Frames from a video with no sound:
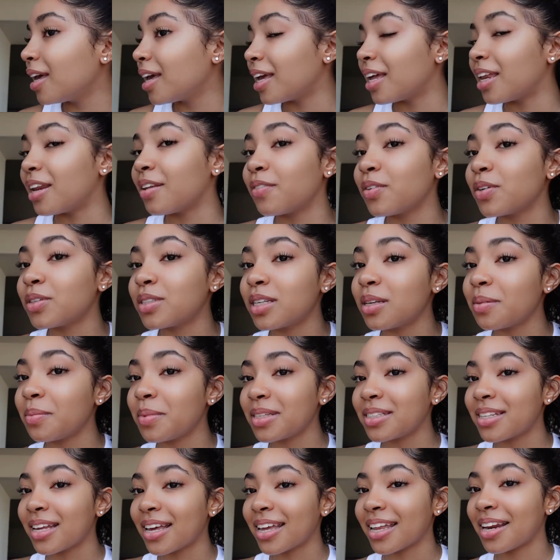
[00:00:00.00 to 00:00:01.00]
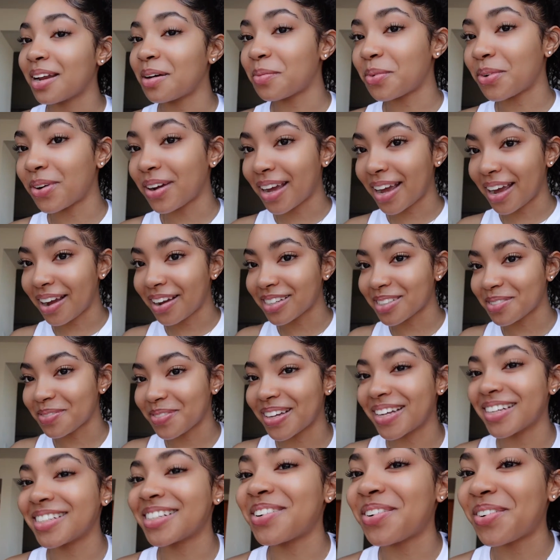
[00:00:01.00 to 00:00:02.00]
And if you see me taking out more hair, it's
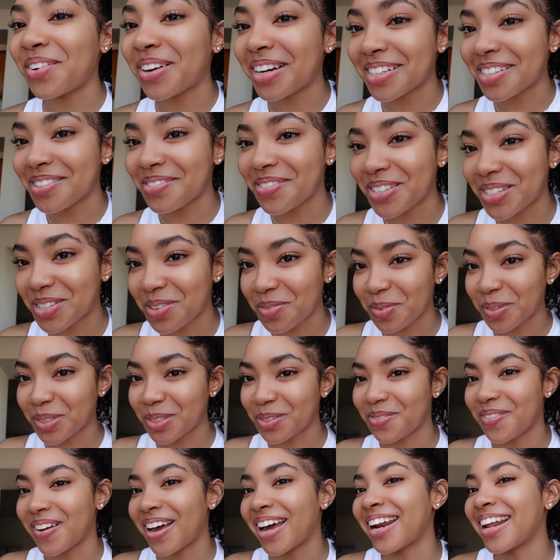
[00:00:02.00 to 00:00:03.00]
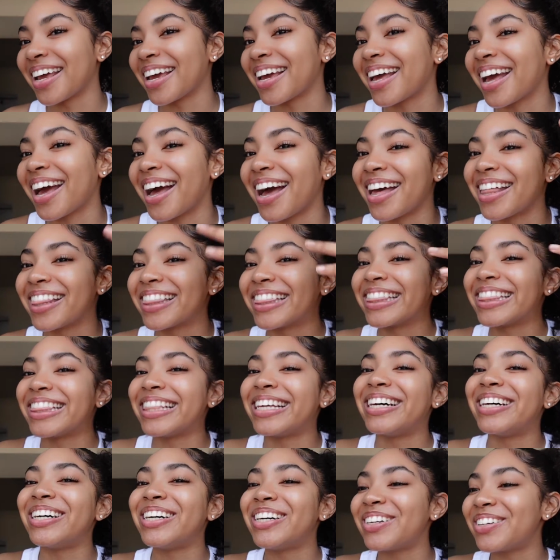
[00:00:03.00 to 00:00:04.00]
because I want it to be super dramatic. I
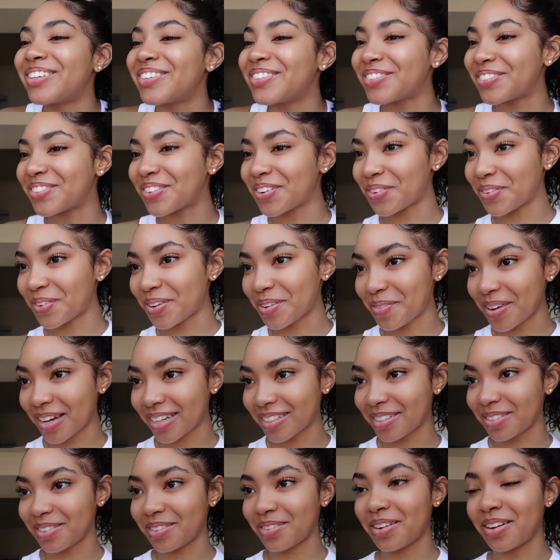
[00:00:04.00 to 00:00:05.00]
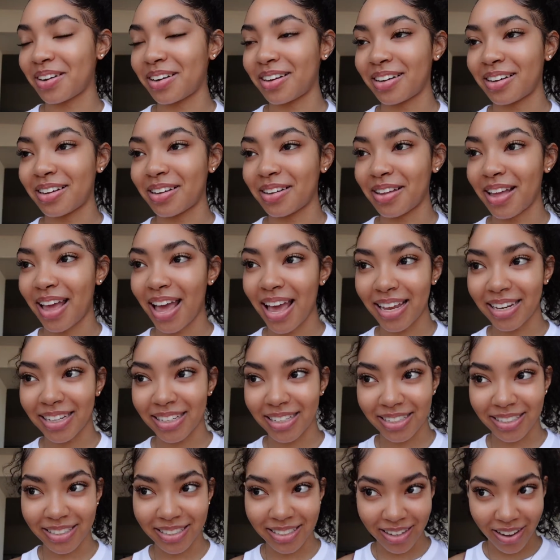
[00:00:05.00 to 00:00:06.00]
love when my
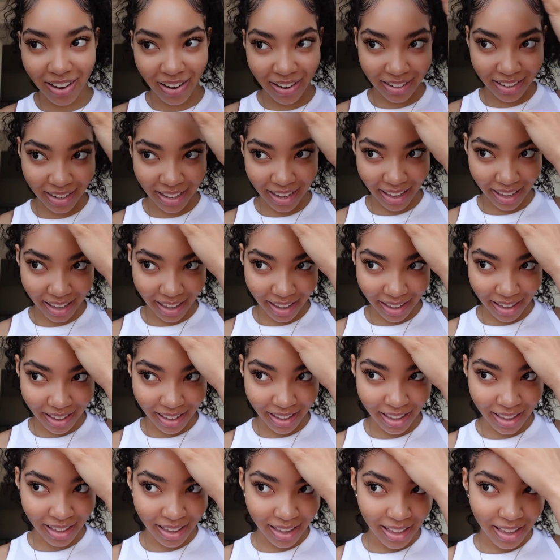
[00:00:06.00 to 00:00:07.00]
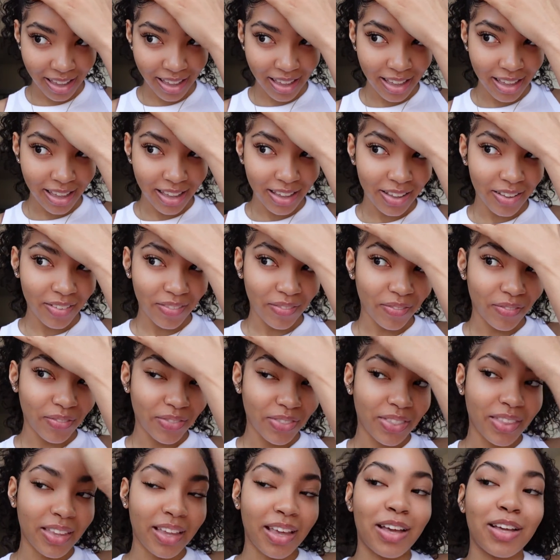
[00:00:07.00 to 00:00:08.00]
edges are like
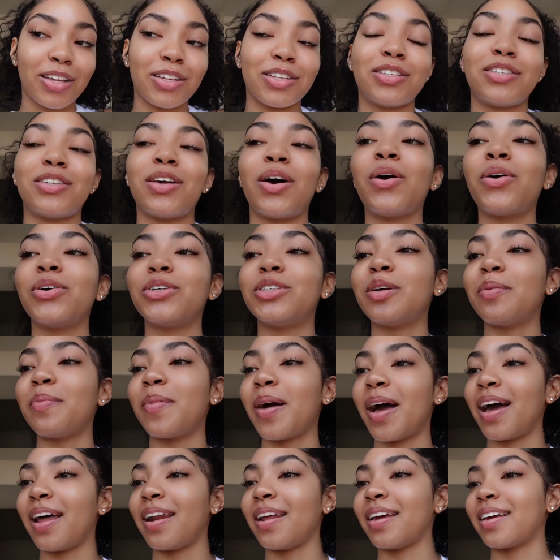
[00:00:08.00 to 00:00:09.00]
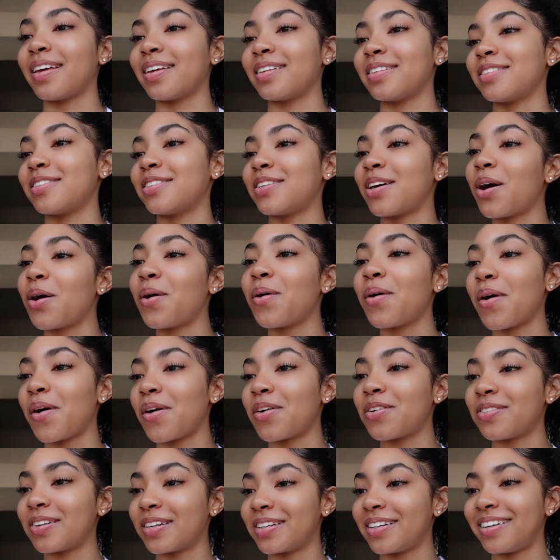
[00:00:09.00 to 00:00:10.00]
so dramatic and so
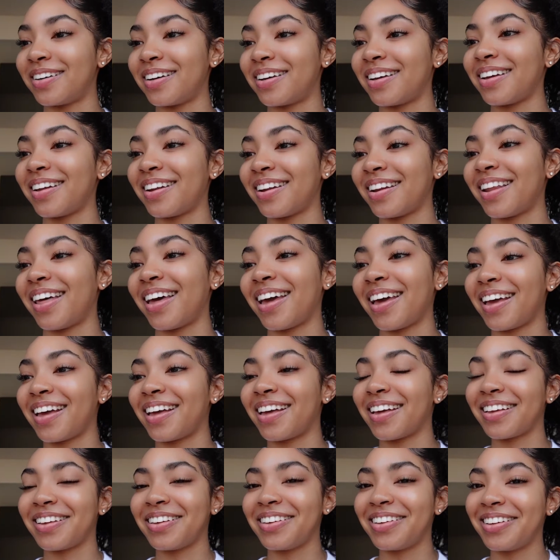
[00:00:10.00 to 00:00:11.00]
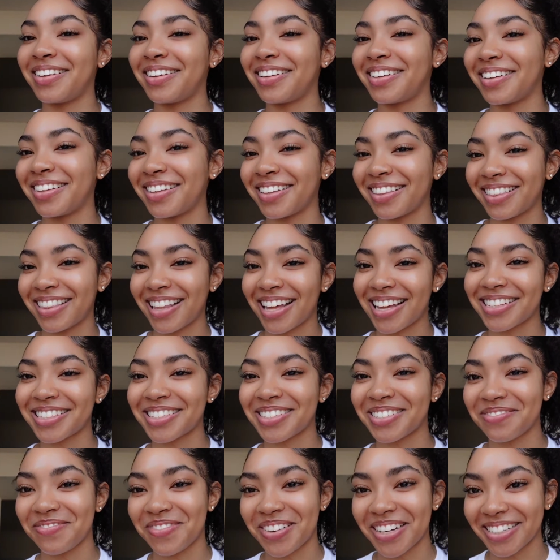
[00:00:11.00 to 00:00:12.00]
overdone. Like
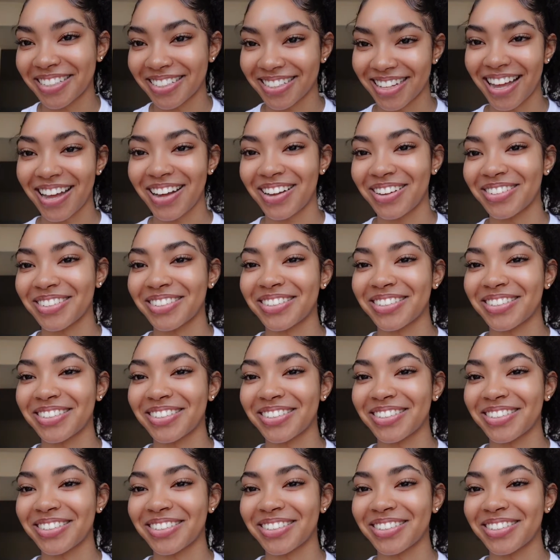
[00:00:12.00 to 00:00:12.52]
that's my style.